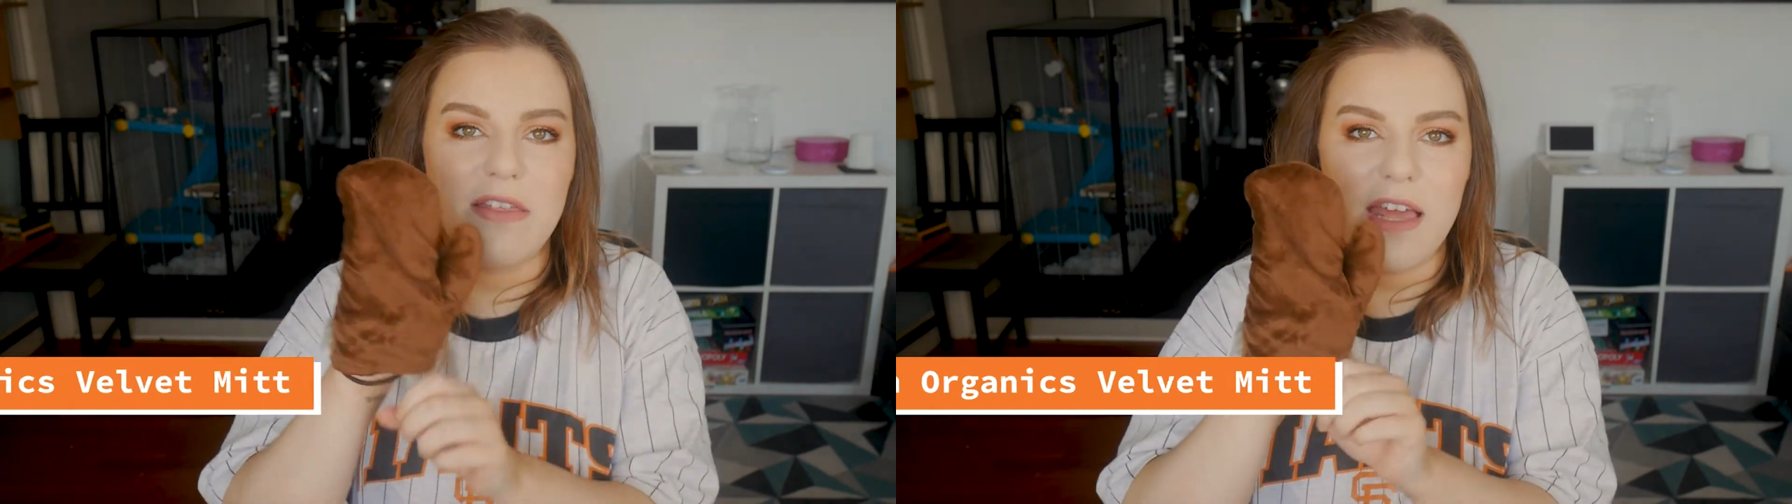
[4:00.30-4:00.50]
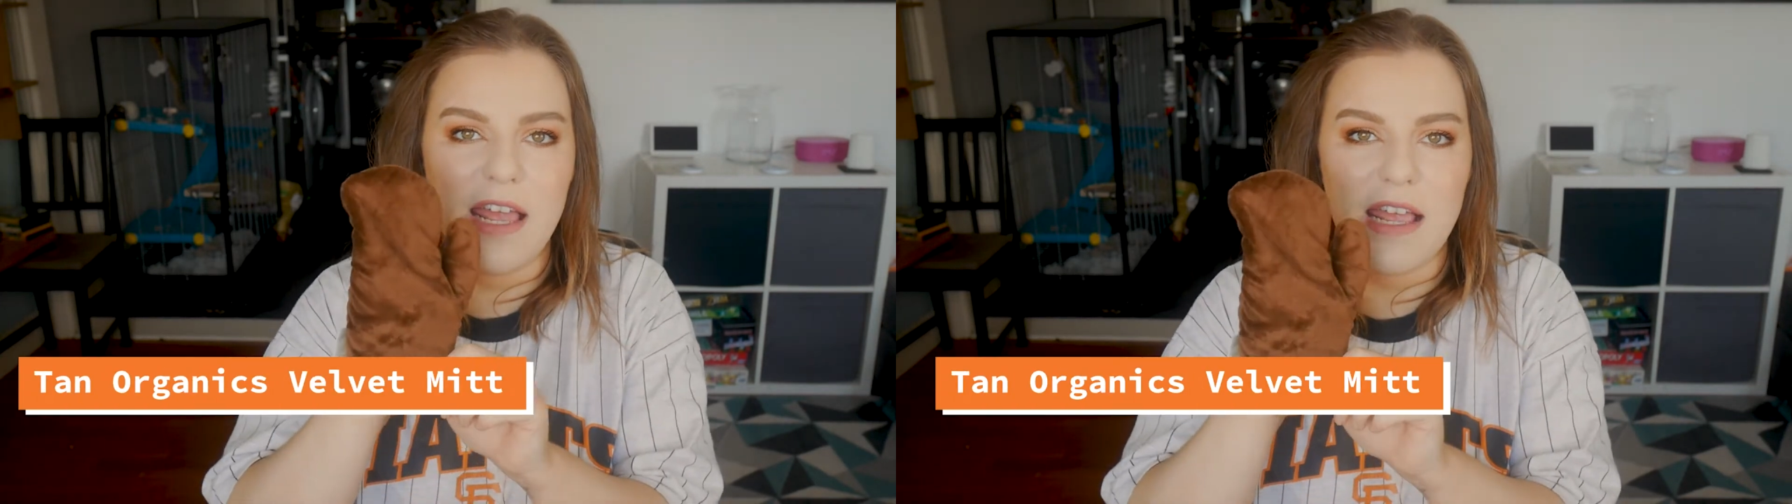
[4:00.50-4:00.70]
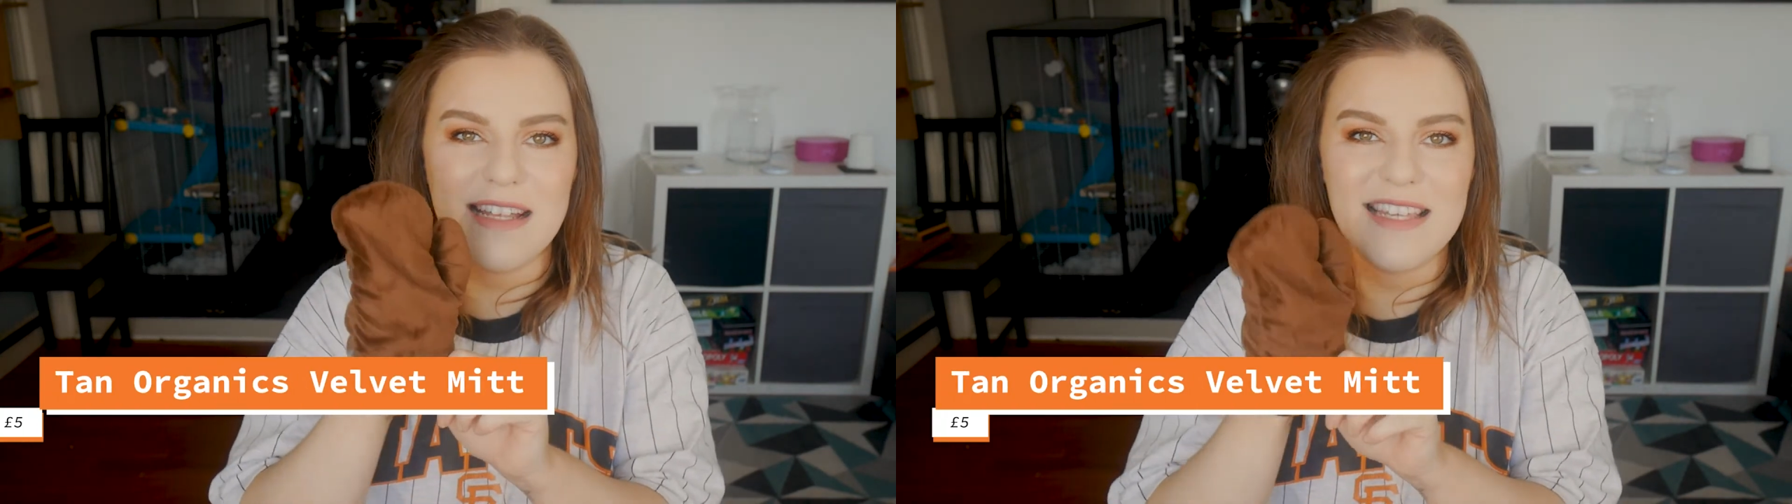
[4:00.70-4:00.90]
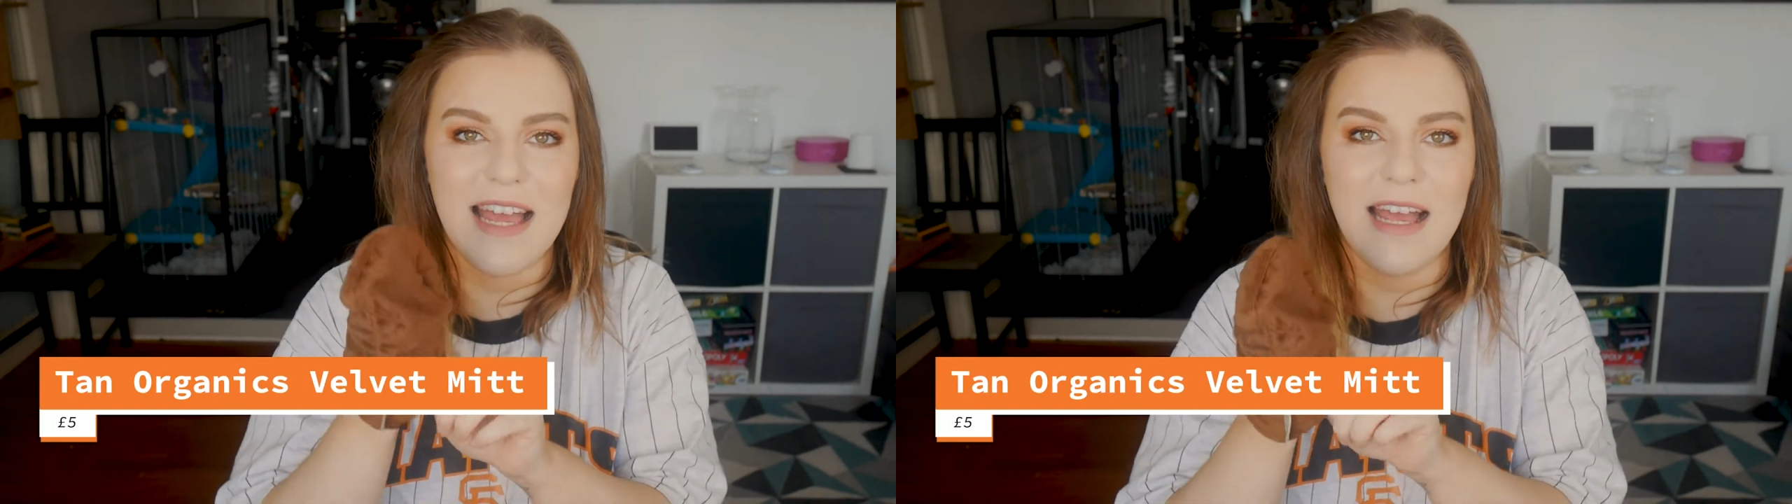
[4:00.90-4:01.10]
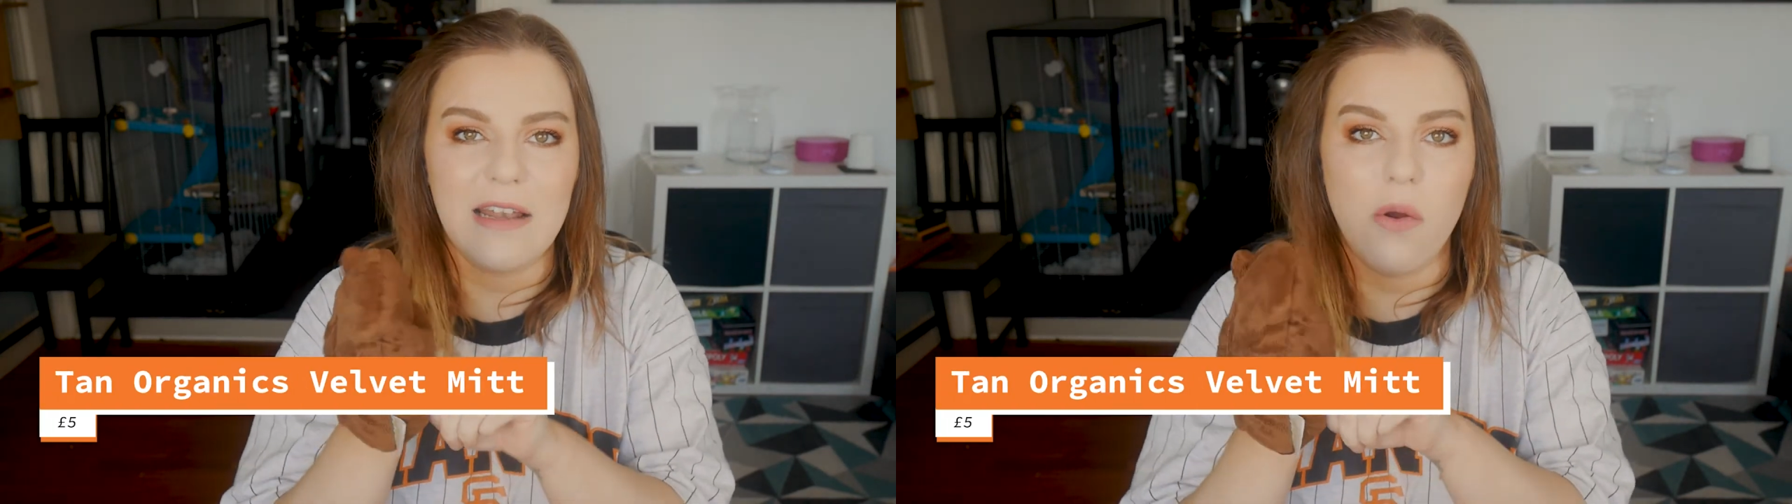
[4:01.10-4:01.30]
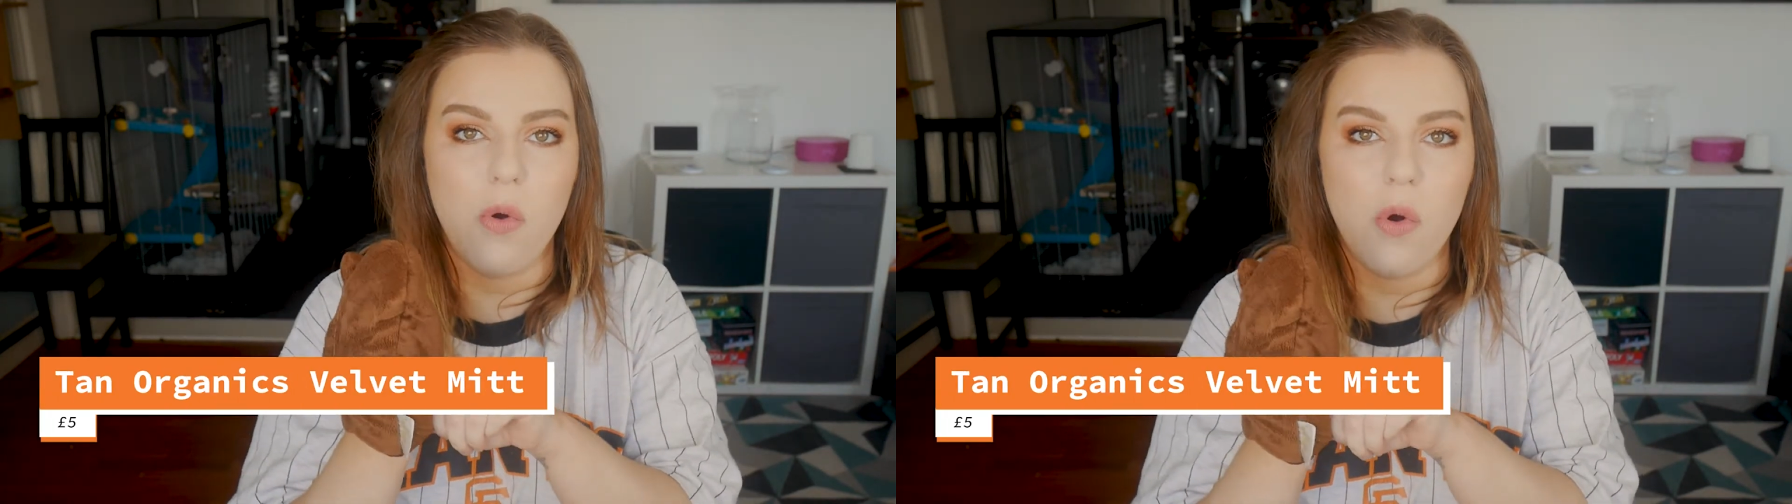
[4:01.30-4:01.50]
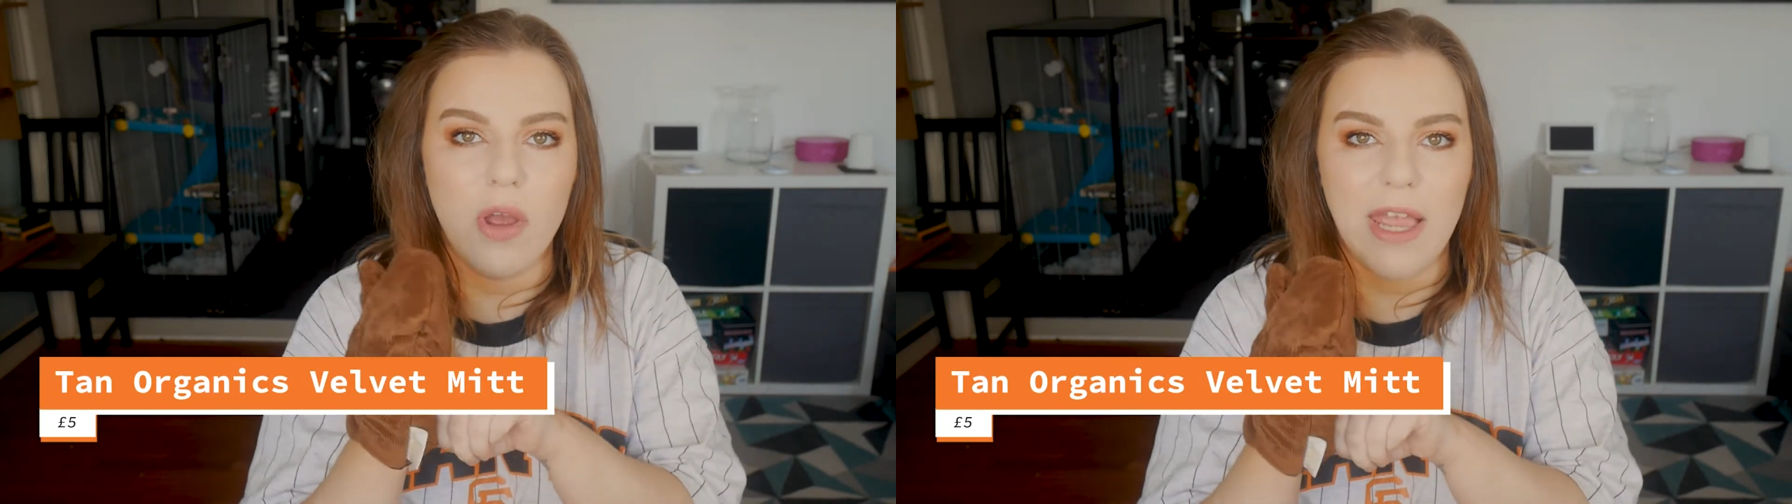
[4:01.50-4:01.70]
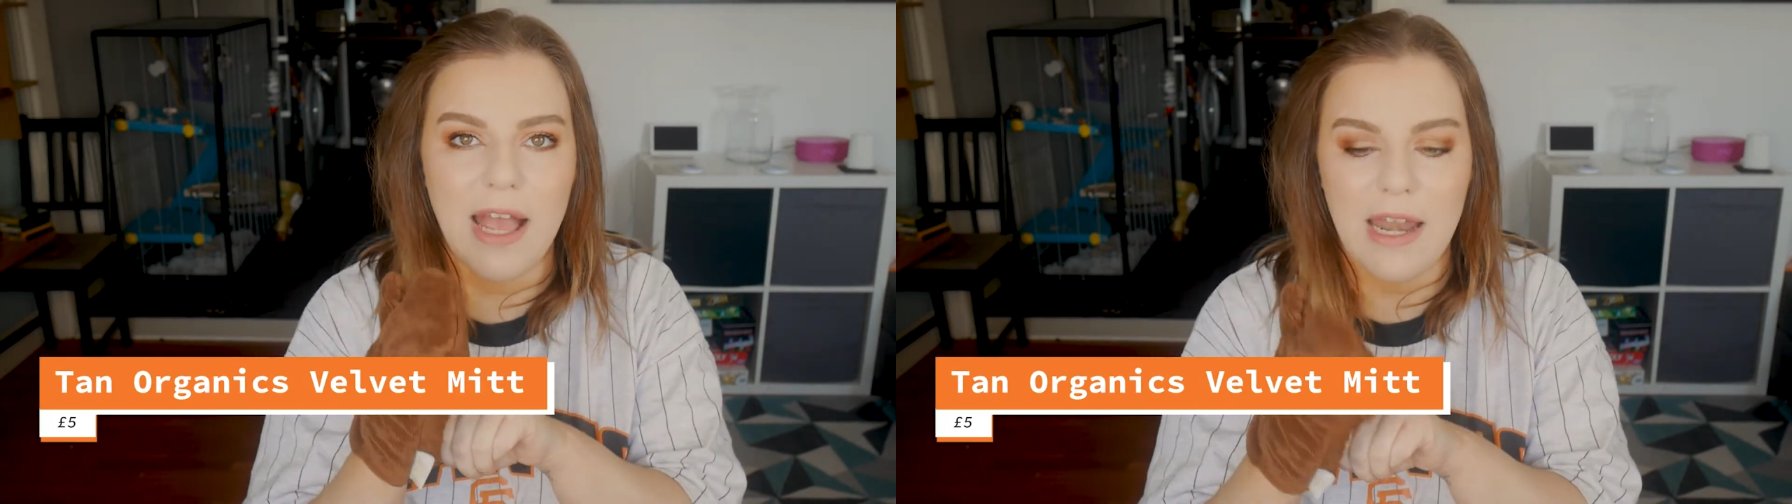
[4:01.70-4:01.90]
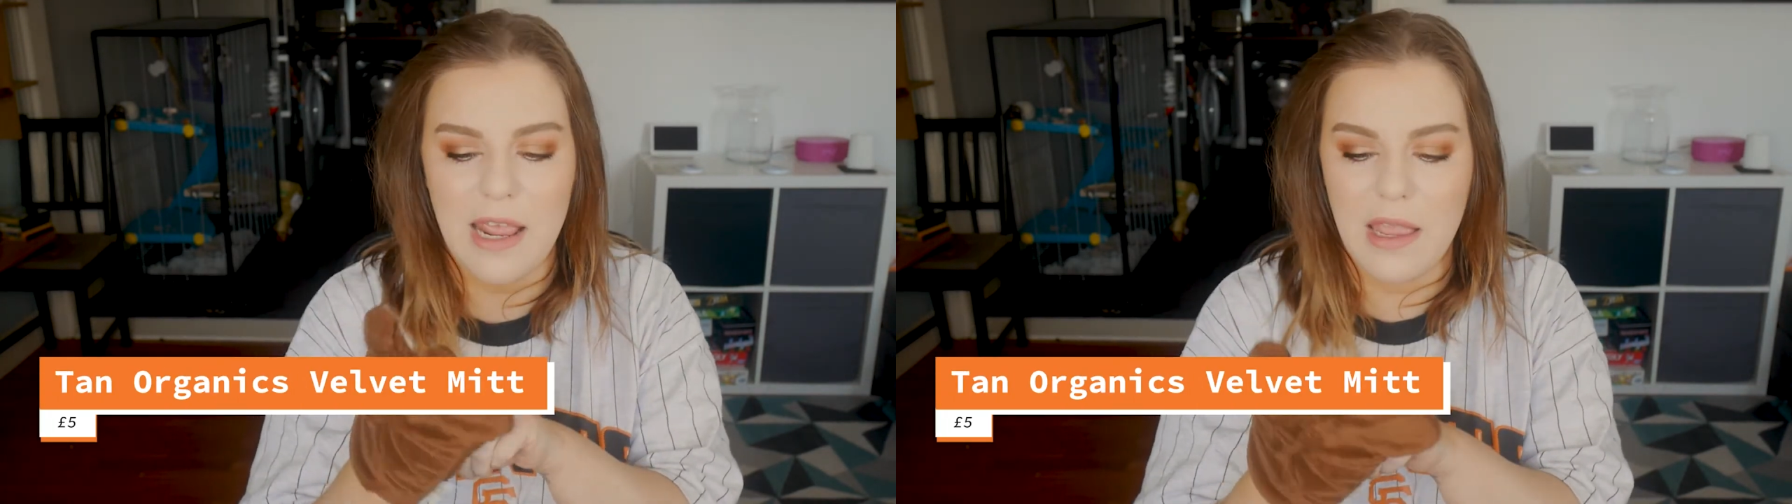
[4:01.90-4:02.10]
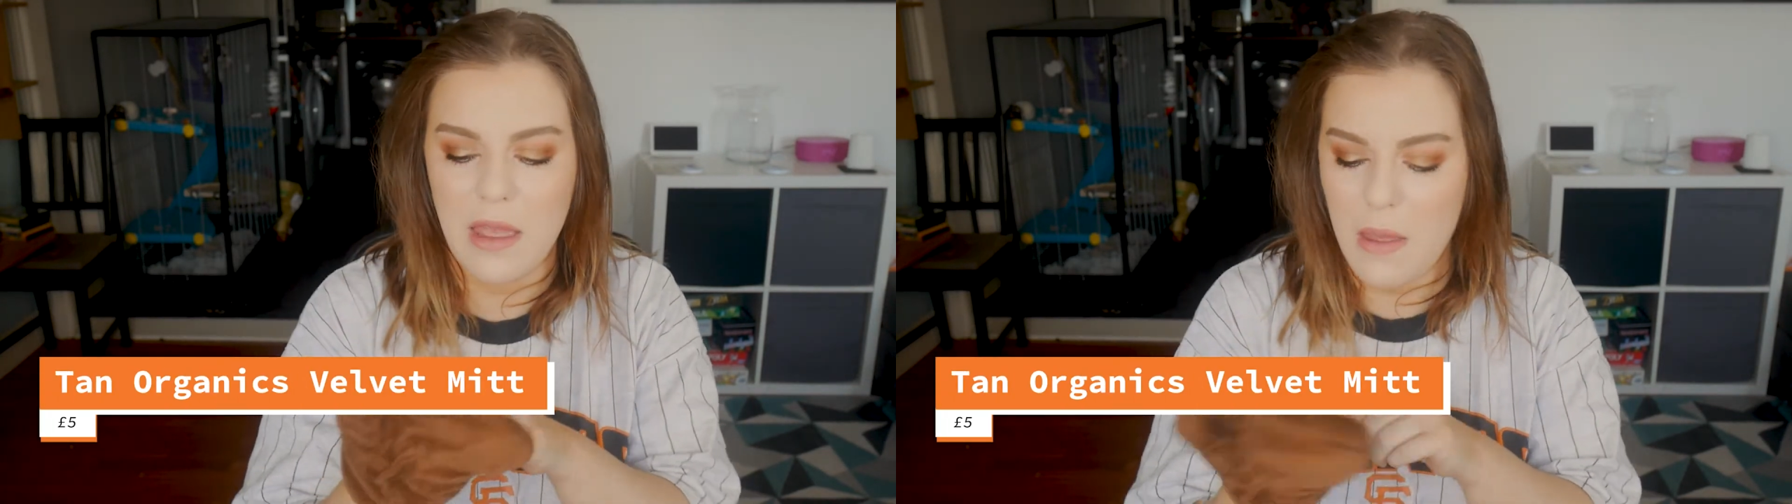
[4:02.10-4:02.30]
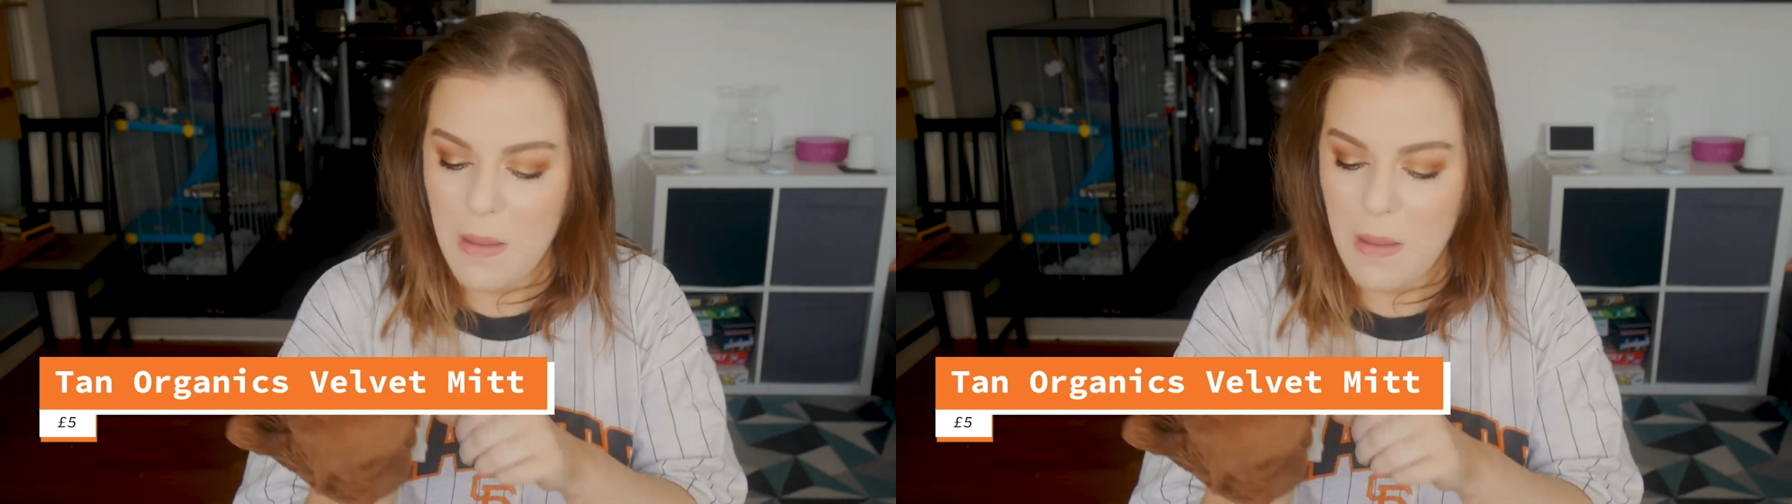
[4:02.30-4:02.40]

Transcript: the Tan Organic